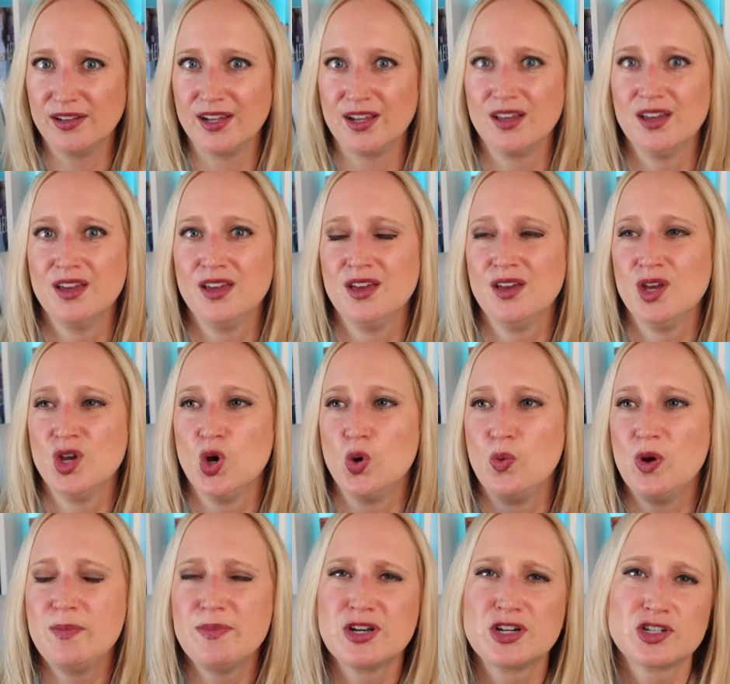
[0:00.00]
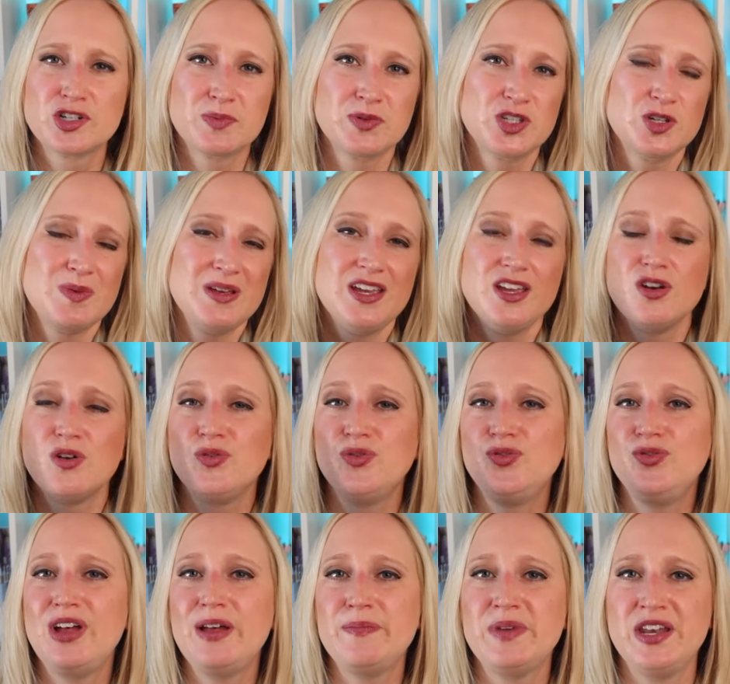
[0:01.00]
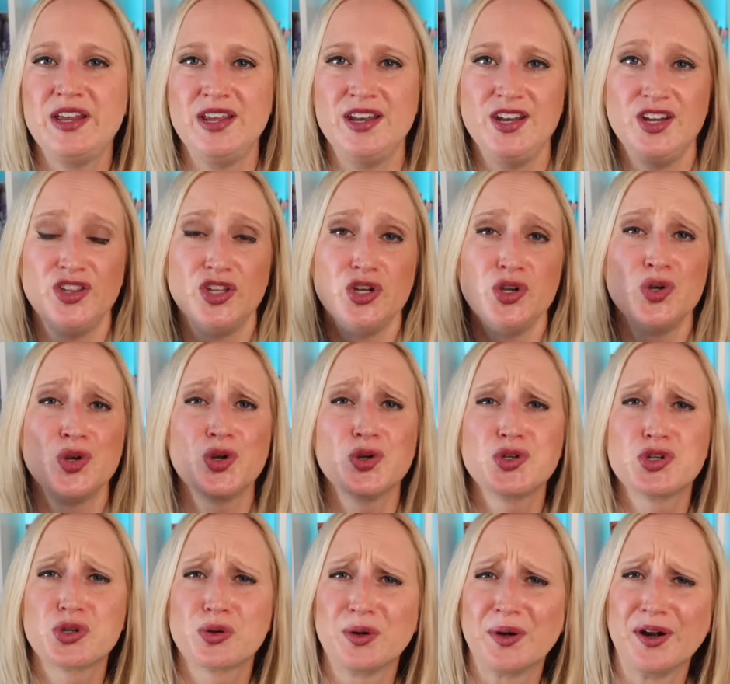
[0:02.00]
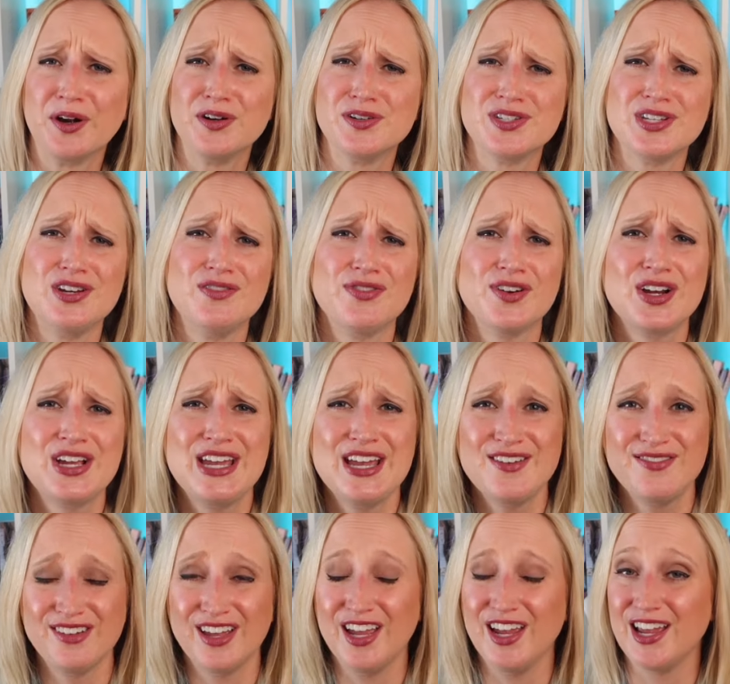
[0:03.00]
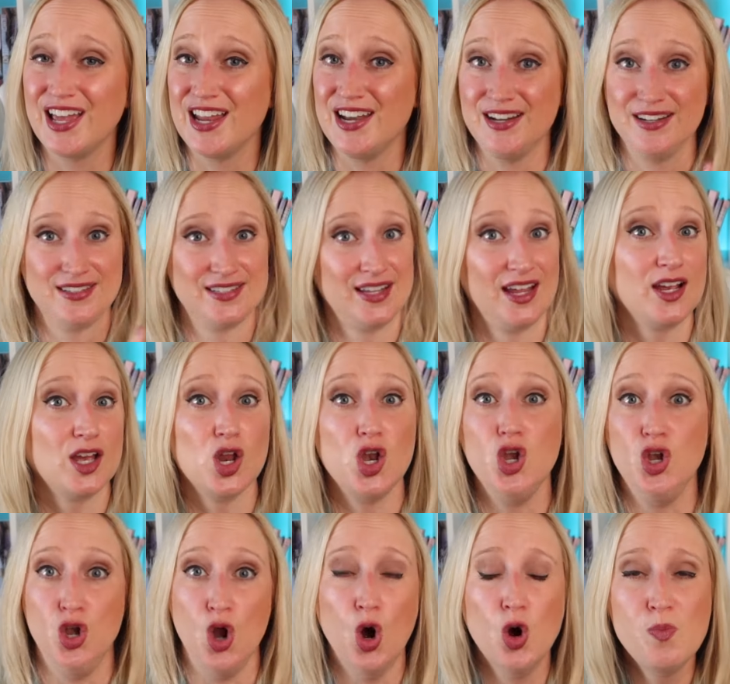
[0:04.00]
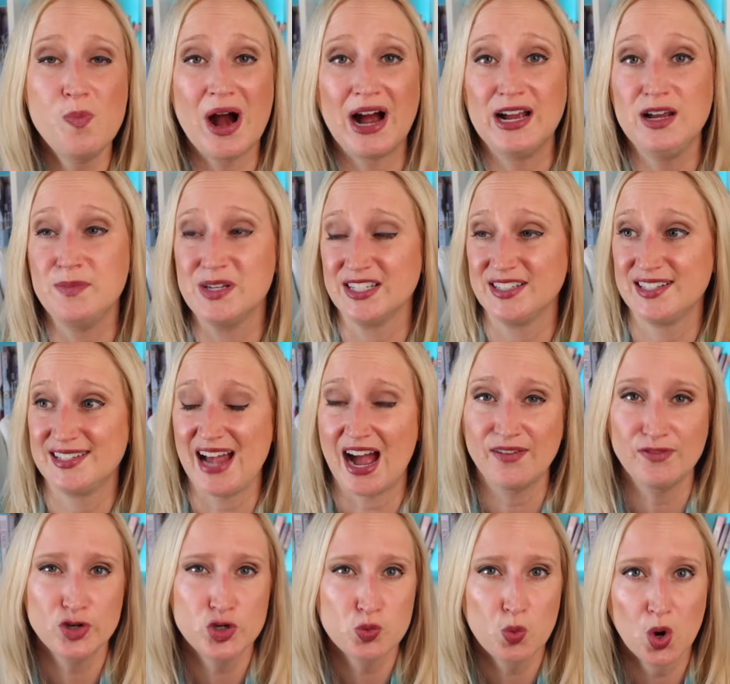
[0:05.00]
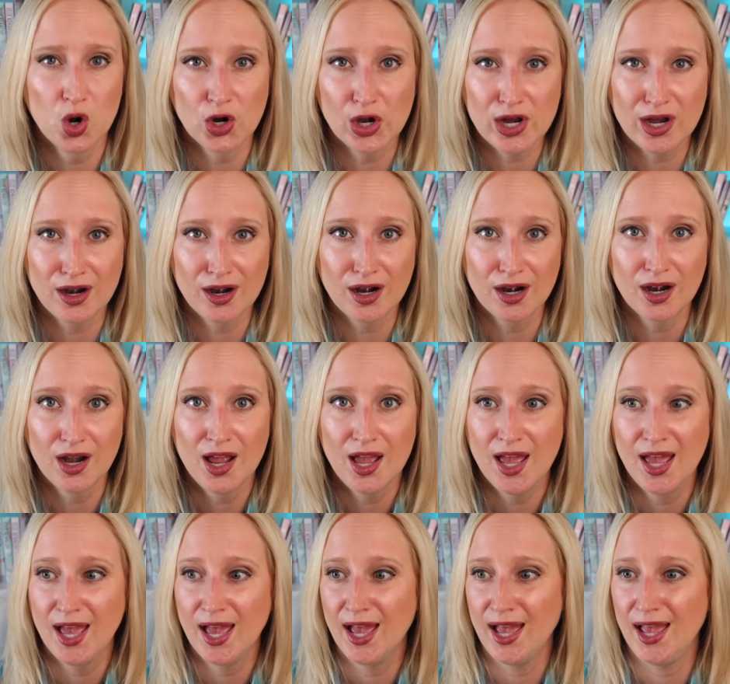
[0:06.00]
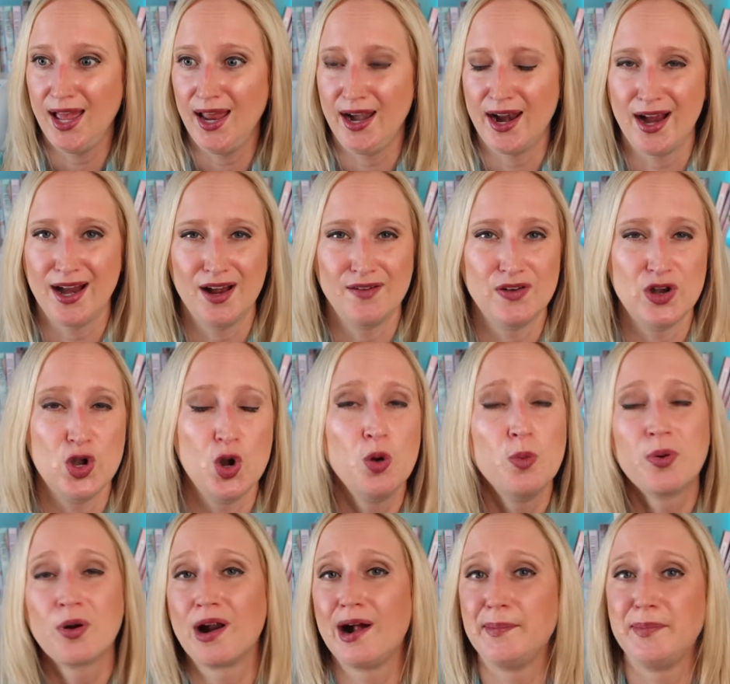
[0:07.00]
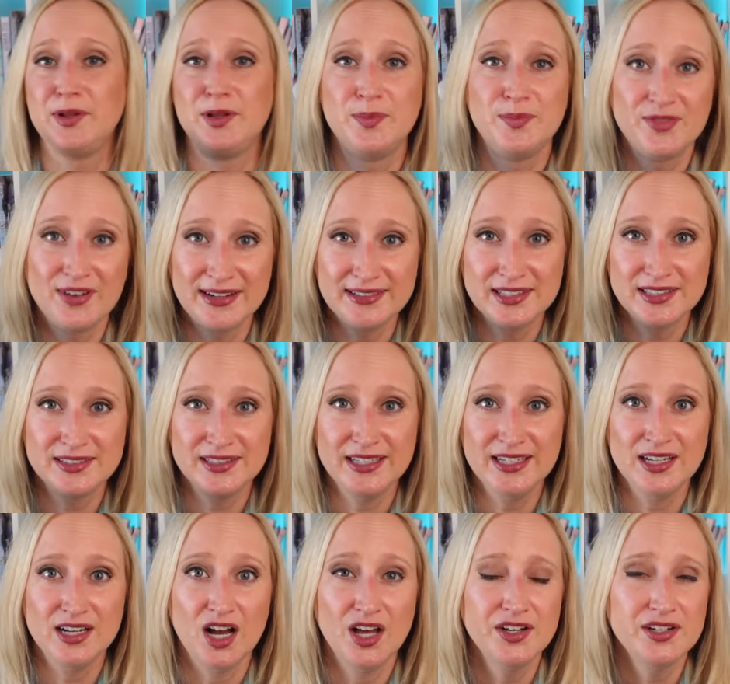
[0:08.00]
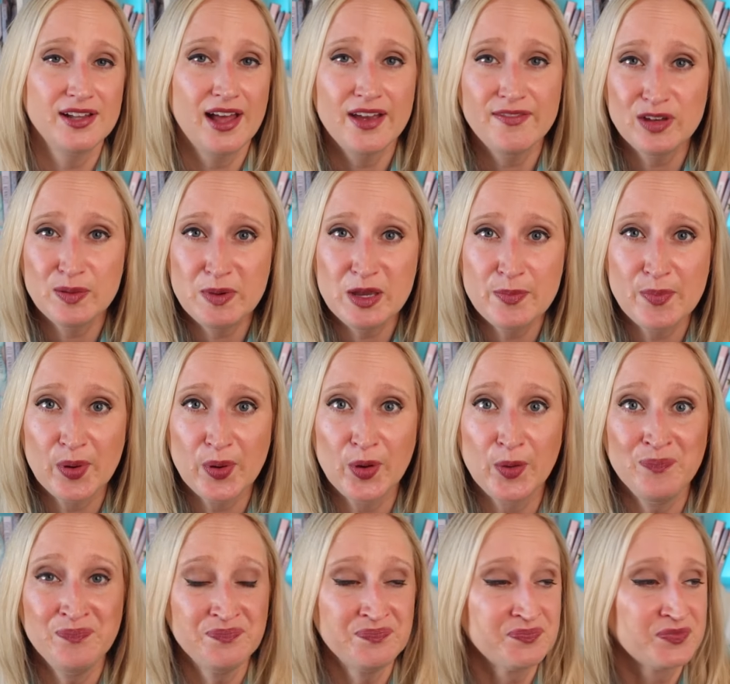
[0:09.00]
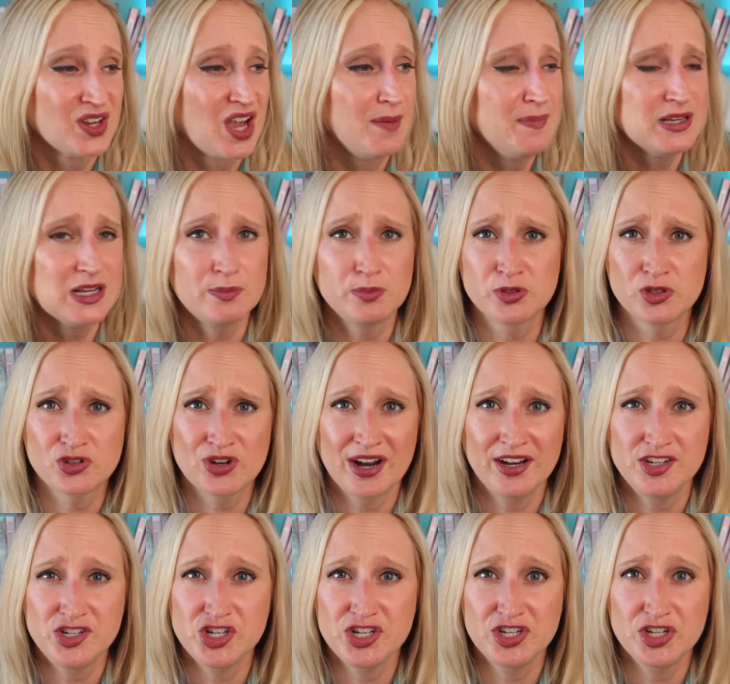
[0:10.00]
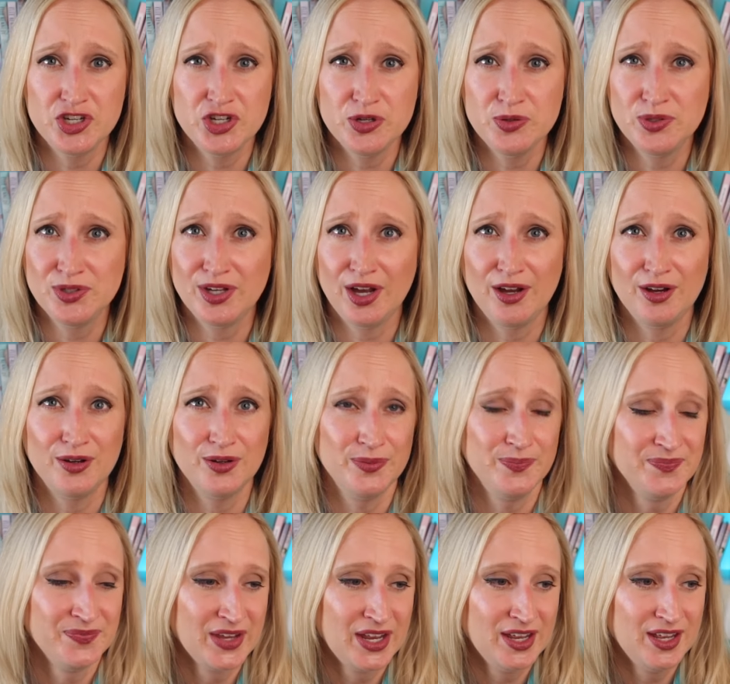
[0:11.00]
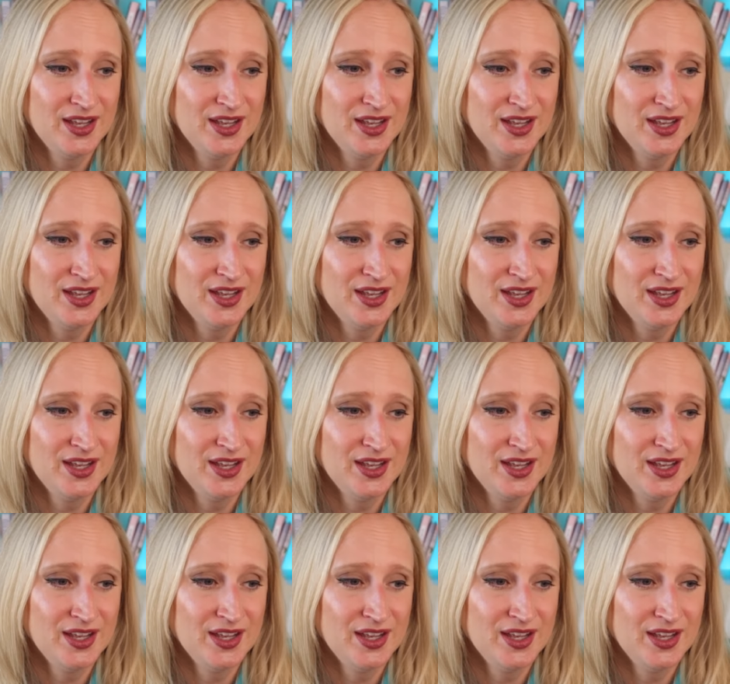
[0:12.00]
Like, women are supposed to be, you know, feminine and the nurturers and forgiving. And it's like, nope, I'm a savage warrior and I have no problem violently unaliving people, coming up with strategy to do so.